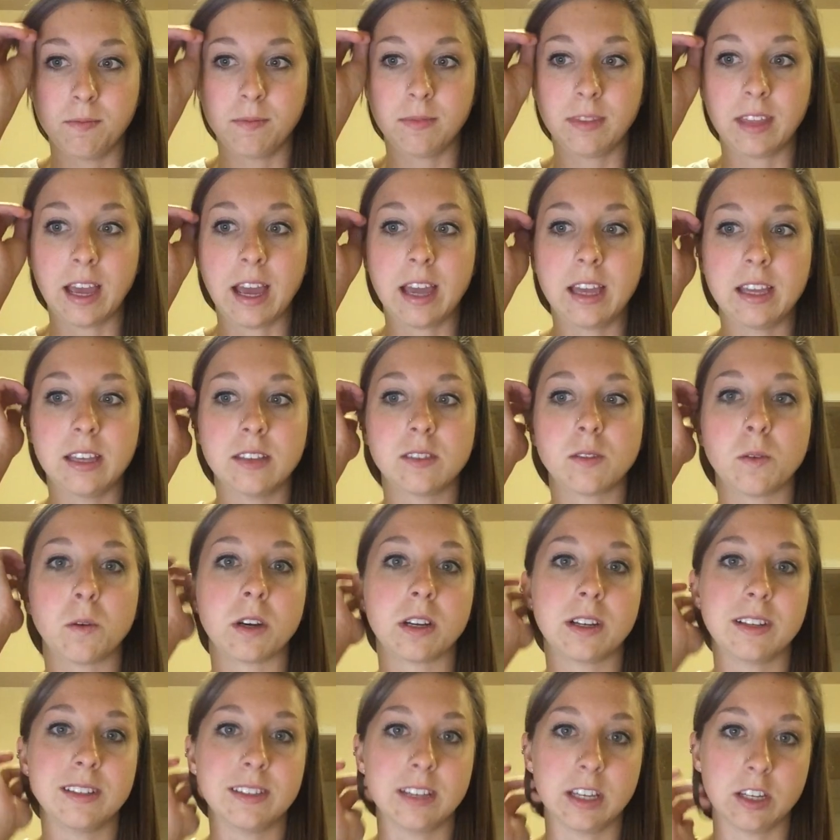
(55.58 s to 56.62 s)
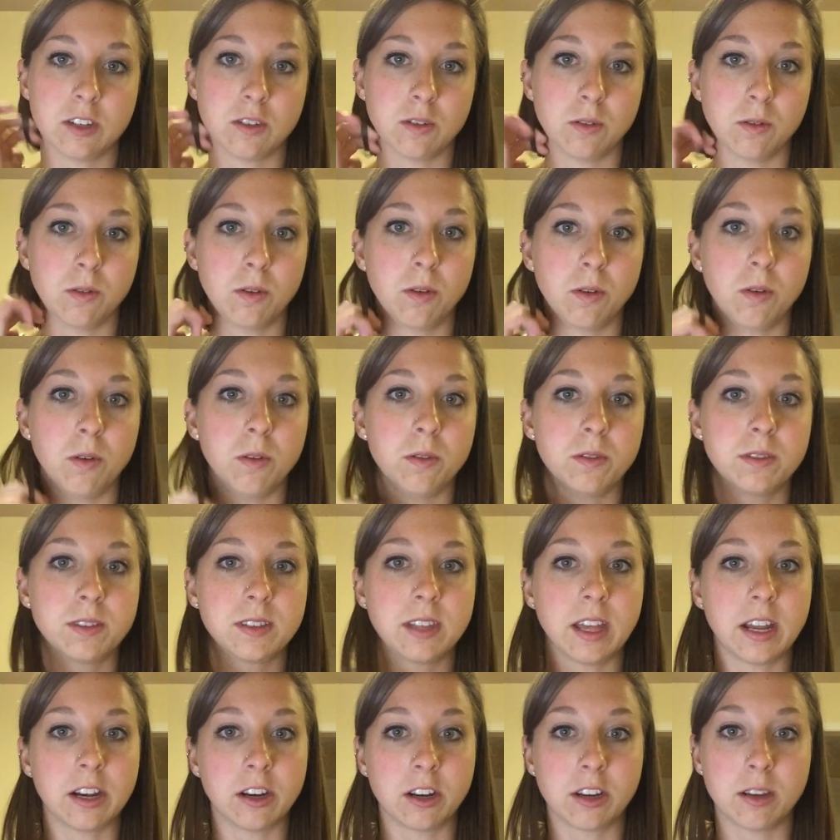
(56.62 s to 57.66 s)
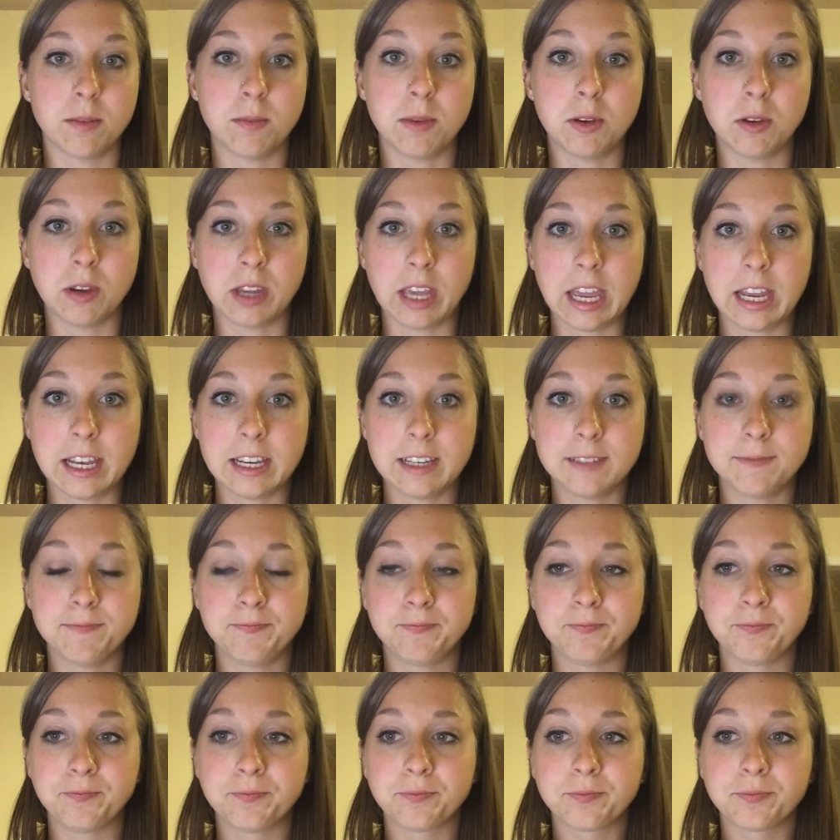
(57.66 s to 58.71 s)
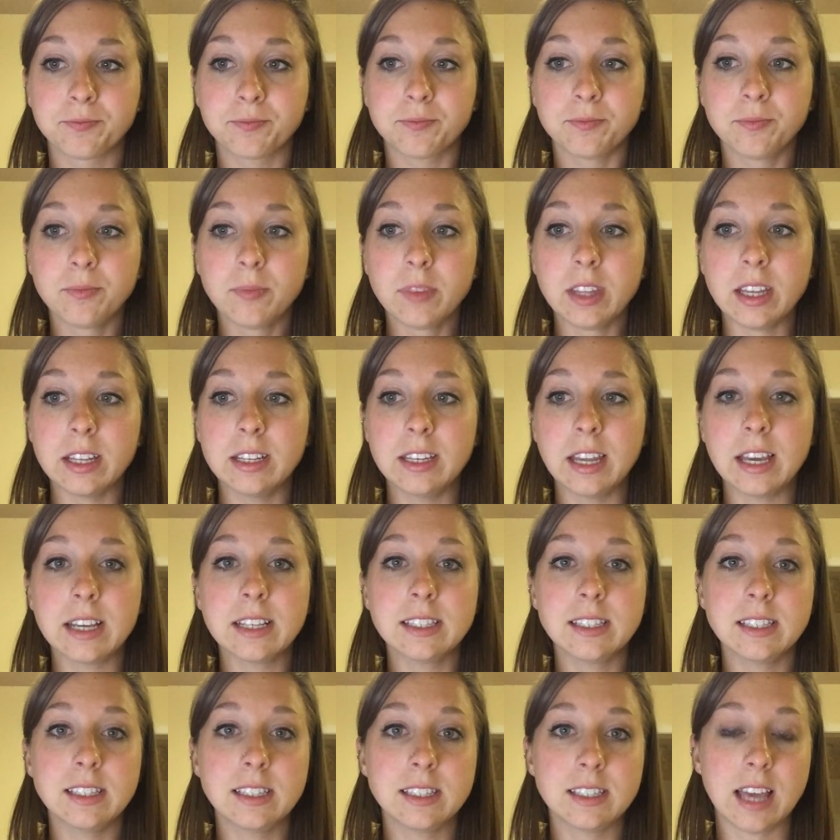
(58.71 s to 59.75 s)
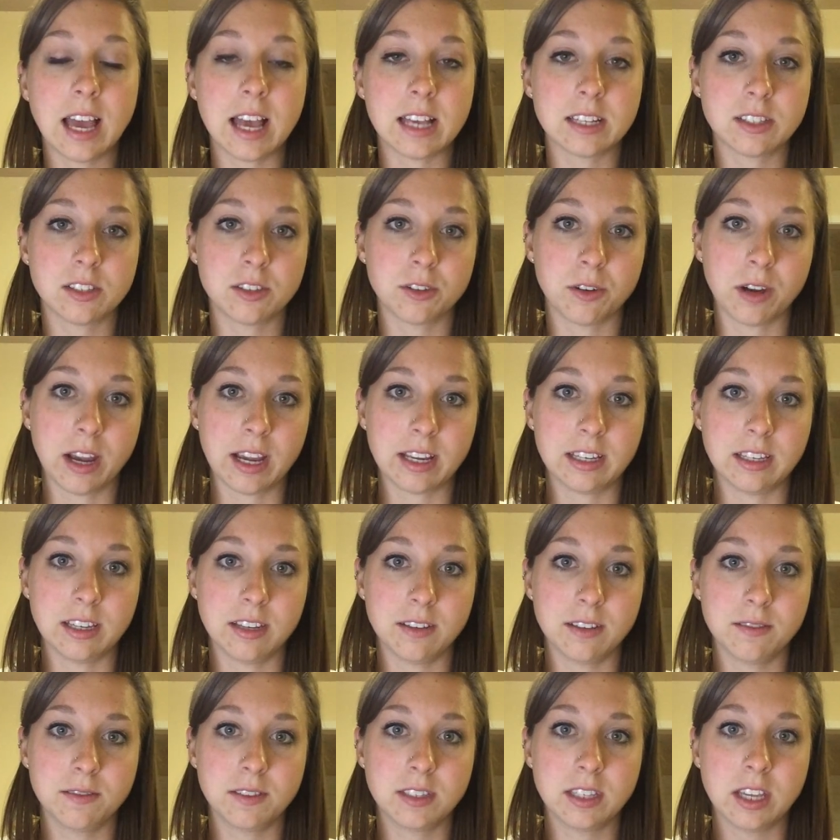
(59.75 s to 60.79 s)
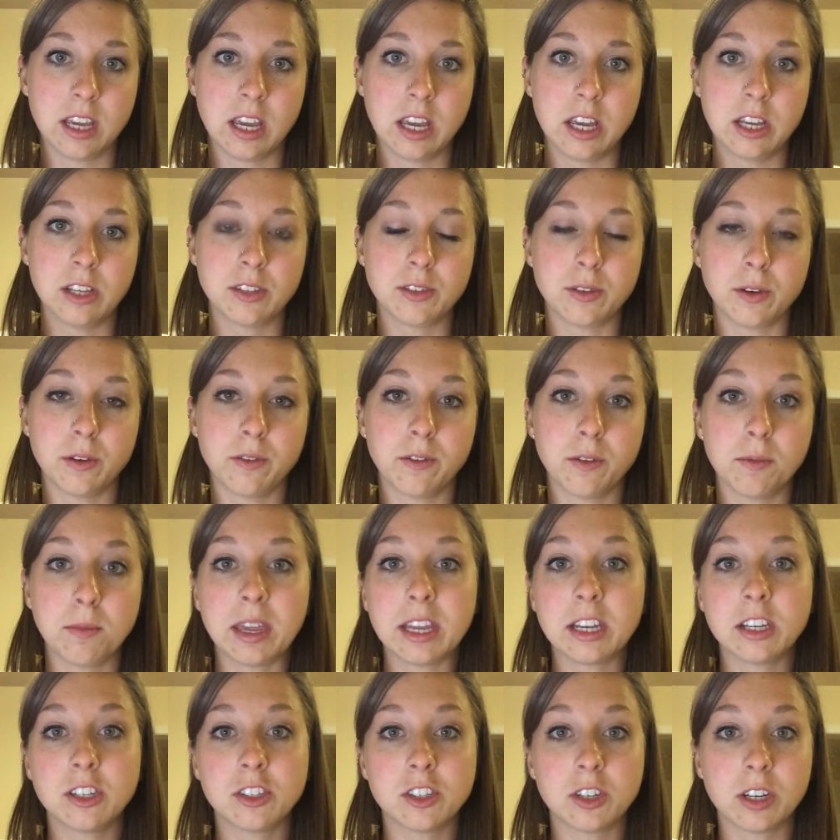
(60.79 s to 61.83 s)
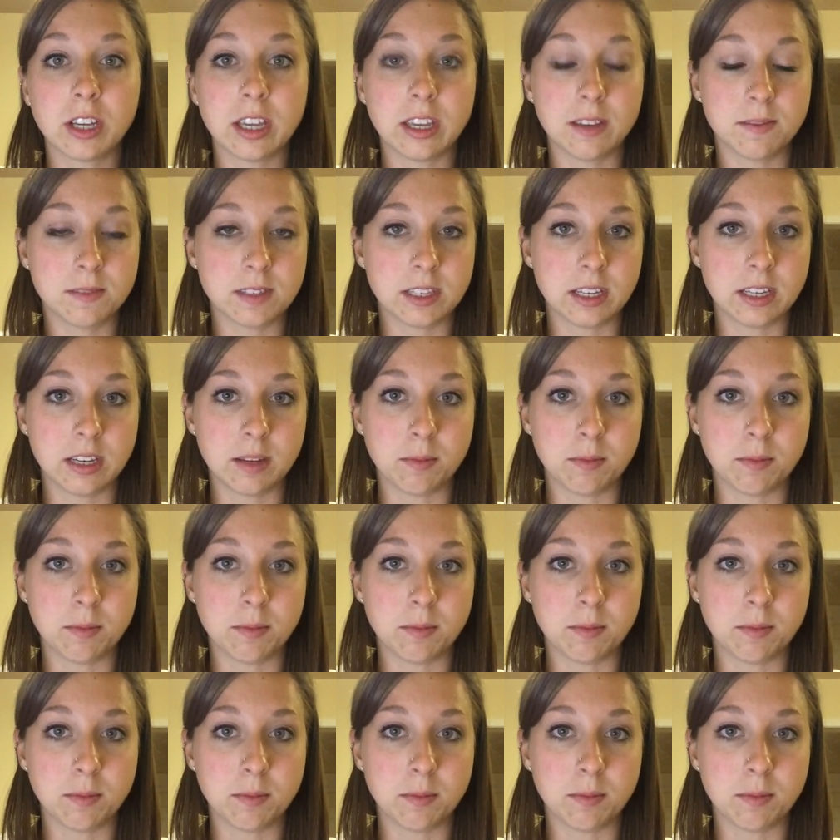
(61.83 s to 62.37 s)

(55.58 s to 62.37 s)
That is organizational goals that are communicated. Next is task directives. So if a manager gives an